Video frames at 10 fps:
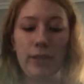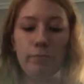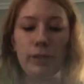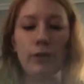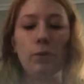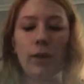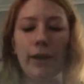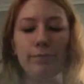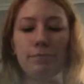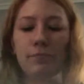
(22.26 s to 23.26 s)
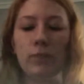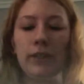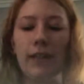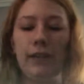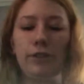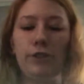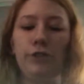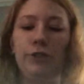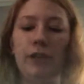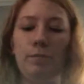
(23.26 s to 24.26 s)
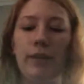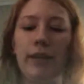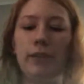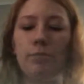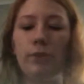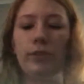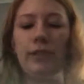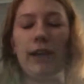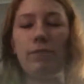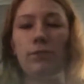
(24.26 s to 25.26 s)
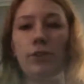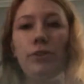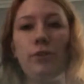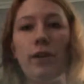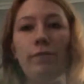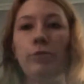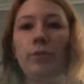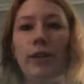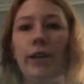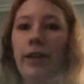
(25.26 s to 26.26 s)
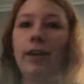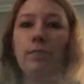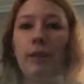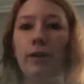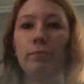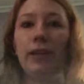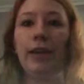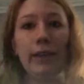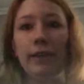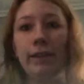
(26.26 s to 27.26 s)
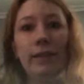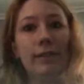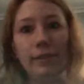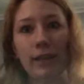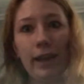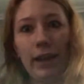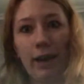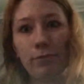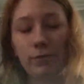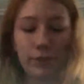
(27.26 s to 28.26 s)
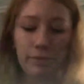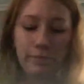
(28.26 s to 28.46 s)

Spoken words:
But don't worry, once it enters your stomach, it is broken down, so you don't have to worry about being eaten inside out.